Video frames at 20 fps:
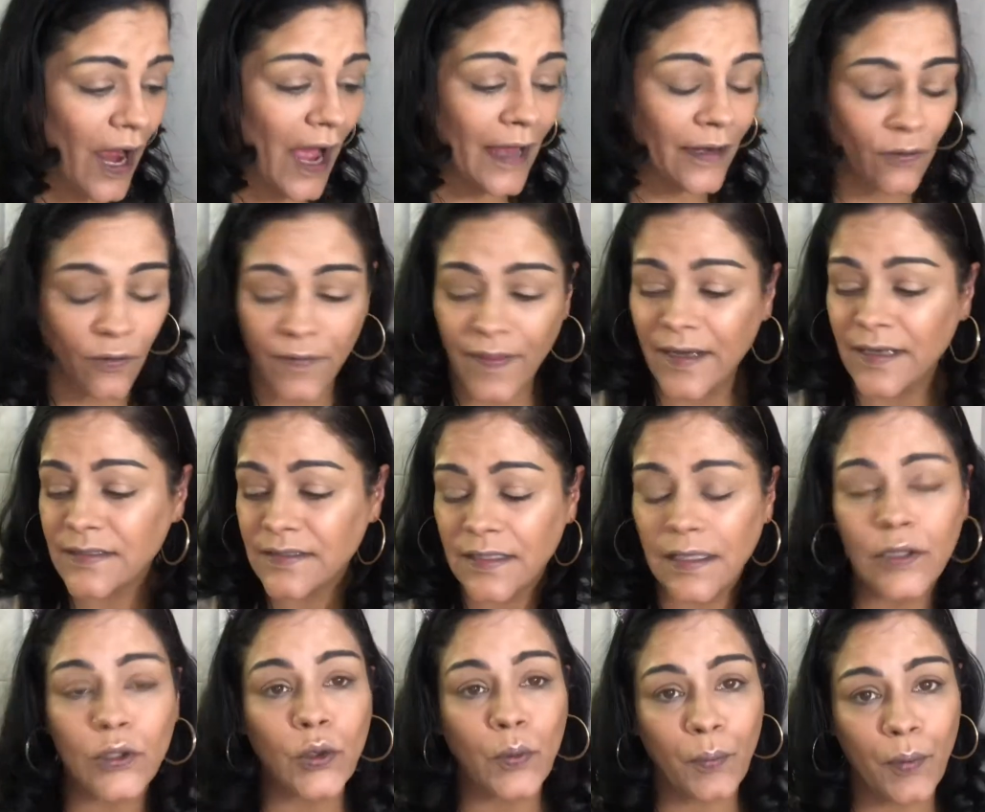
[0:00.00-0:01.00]
I know that it's a
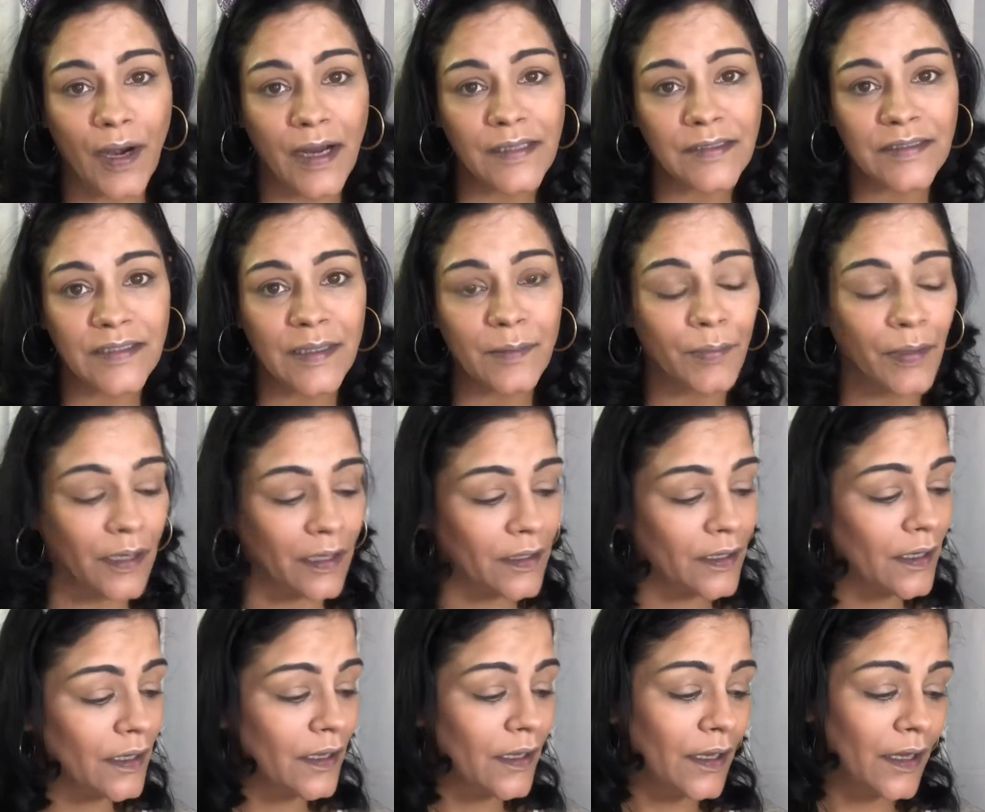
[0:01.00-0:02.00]
little pricey, but
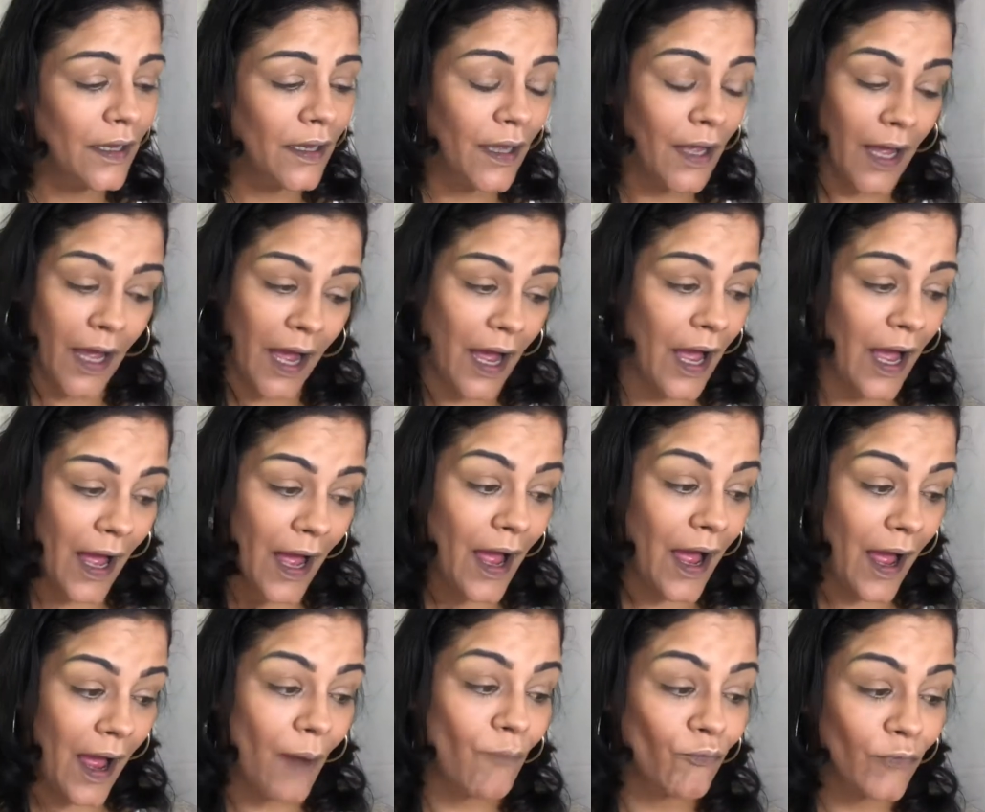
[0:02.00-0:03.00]

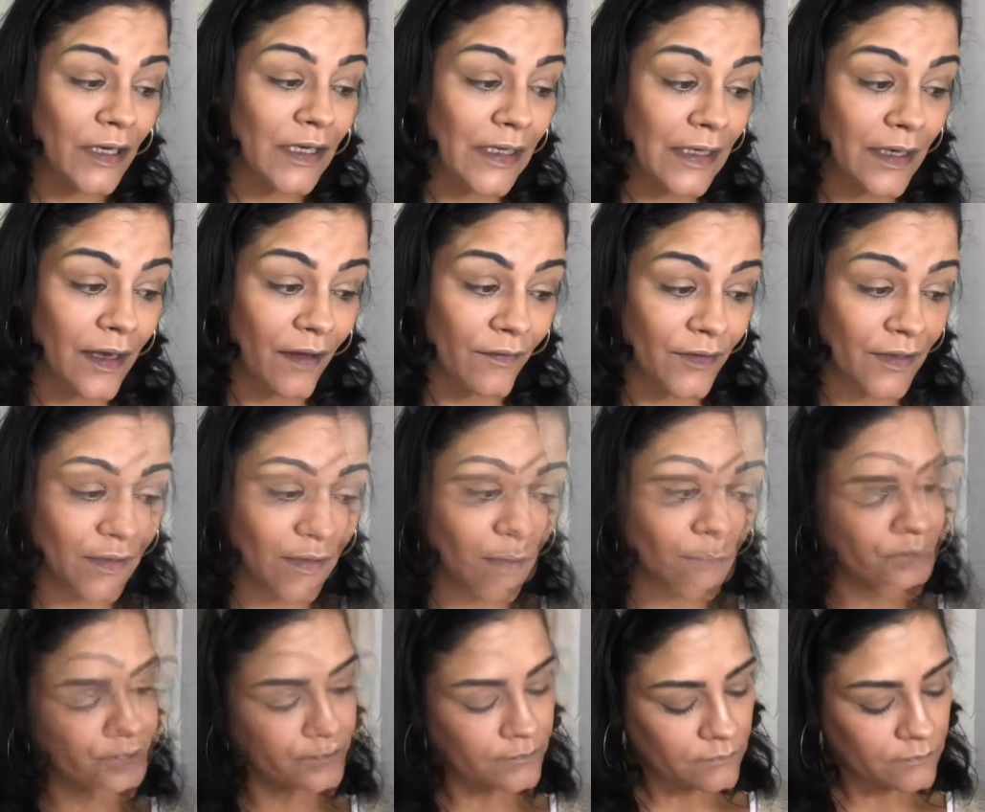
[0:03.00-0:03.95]
I'm really loving them.